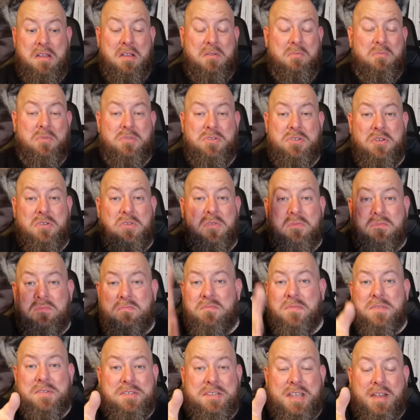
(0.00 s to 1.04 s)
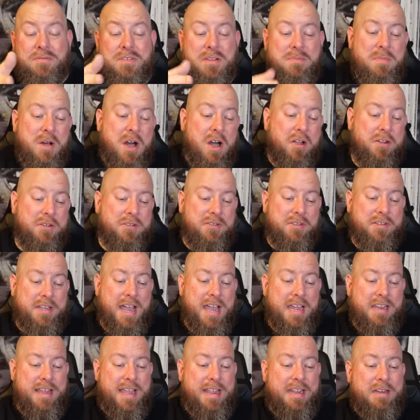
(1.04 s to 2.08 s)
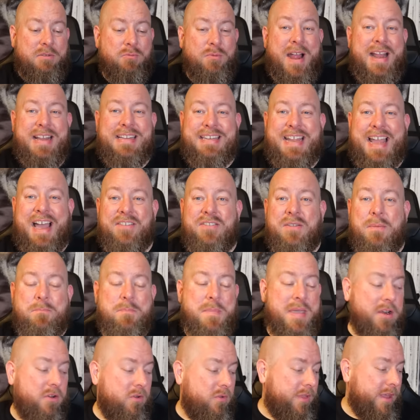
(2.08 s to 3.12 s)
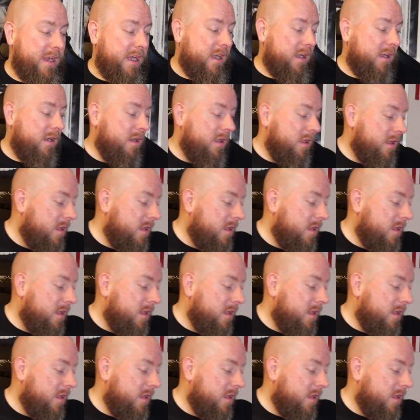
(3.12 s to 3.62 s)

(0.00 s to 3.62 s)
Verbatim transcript: We'll do 70 bucks, kind of like right down the middle there.